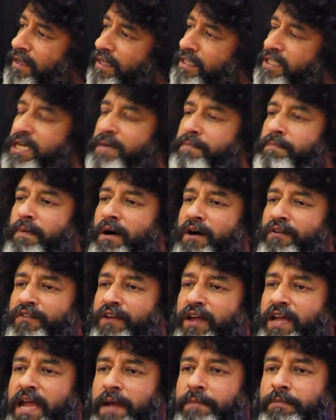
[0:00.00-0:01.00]
Jim
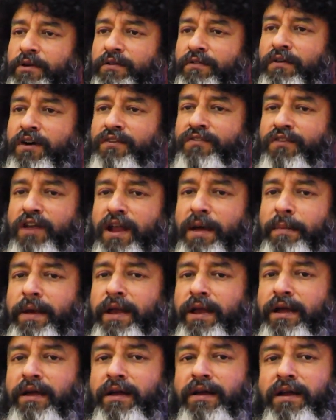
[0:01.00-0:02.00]
Murphy came to work for
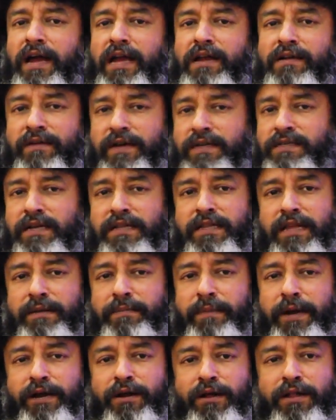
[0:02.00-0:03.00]
American Railways, and
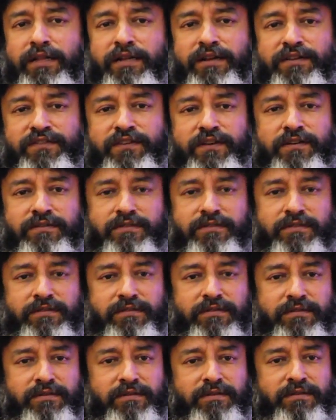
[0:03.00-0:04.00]
that made all the
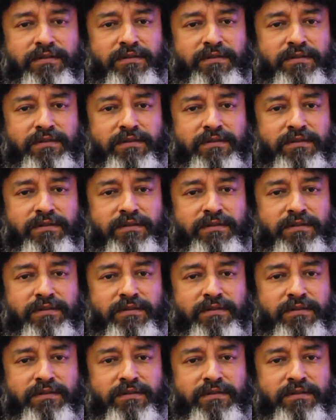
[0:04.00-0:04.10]
difference."